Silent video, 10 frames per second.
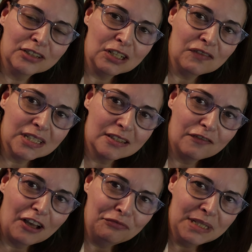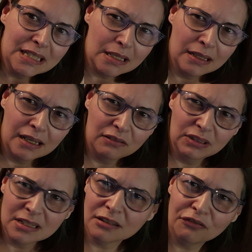So if it's 5 minutes in the
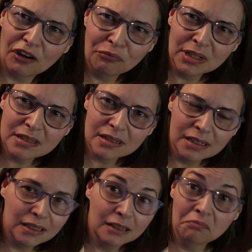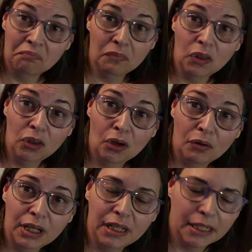oven, is it 5 minutes in here? No
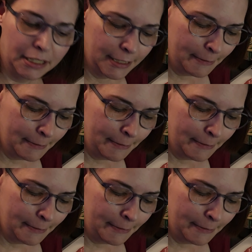idea.